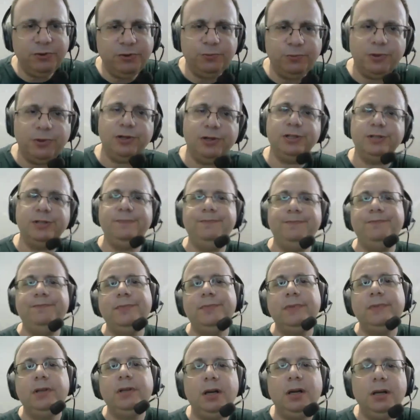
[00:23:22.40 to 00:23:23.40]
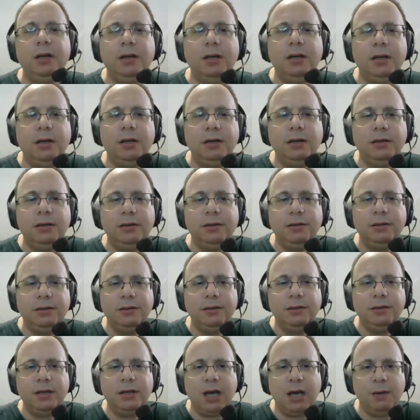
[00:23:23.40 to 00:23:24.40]
was,
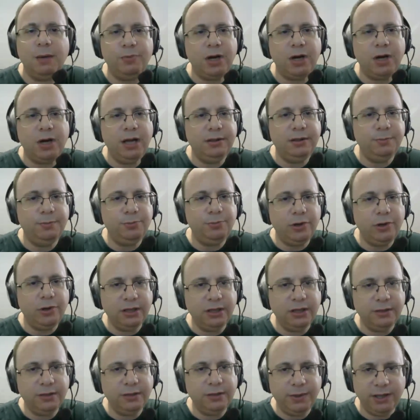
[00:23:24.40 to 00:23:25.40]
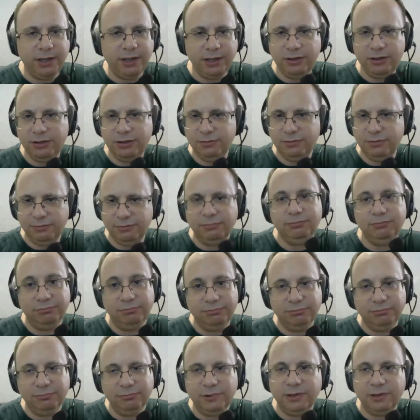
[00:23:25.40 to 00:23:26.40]
I'm at the product page
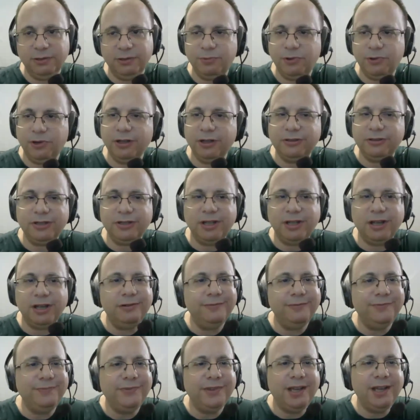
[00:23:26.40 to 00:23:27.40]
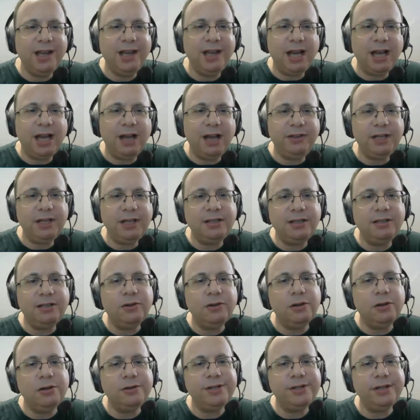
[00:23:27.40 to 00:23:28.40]
where the products are. I've tested
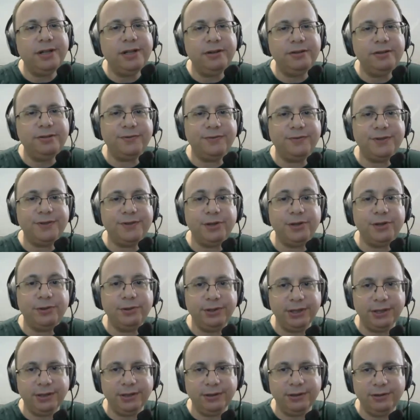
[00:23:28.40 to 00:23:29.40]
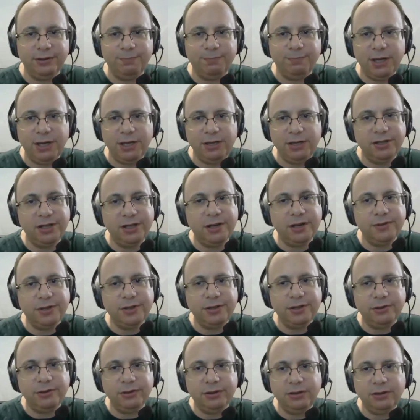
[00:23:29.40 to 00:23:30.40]
all scenarios of sorting. The page is now
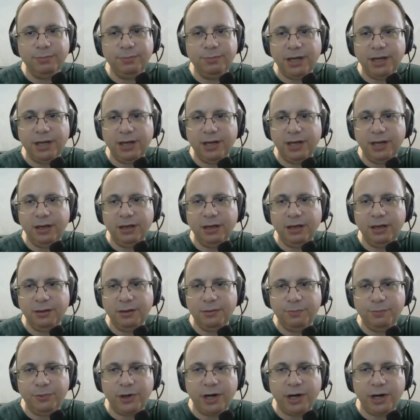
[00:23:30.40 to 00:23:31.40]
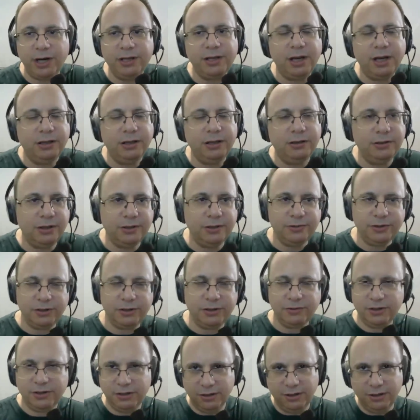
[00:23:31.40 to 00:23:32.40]
sorted by price, high to low.
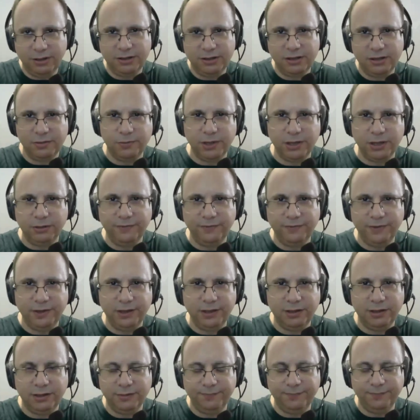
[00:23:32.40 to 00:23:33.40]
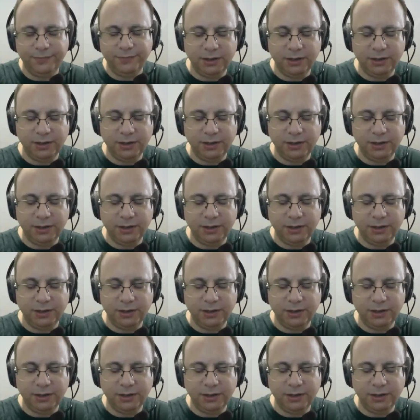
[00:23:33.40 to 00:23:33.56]
This is one of the